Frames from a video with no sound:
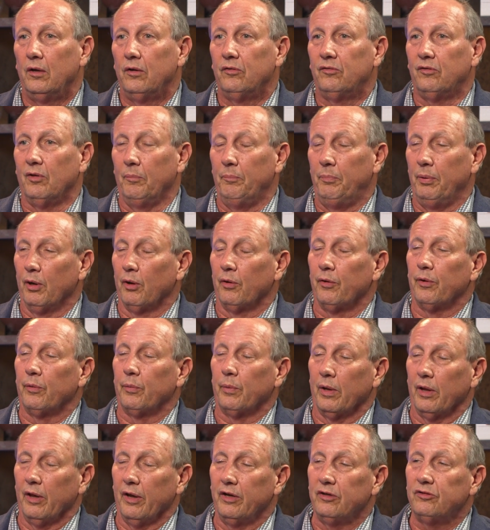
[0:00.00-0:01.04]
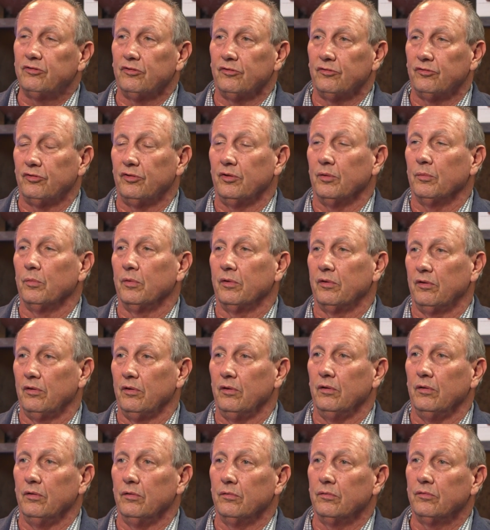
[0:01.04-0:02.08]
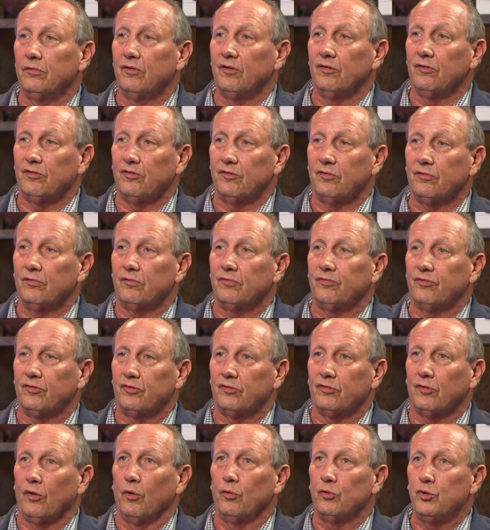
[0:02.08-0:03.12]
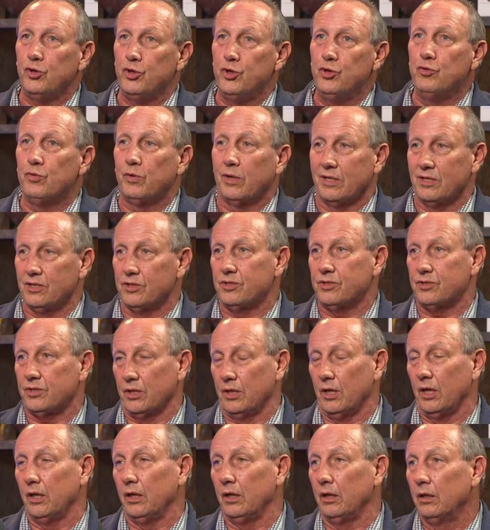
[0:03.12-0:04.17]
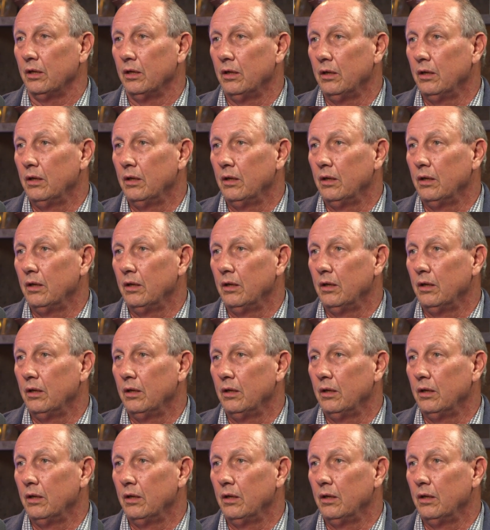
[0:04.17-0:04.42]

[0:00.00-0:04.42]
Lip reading: to build a relationship with you so you can see,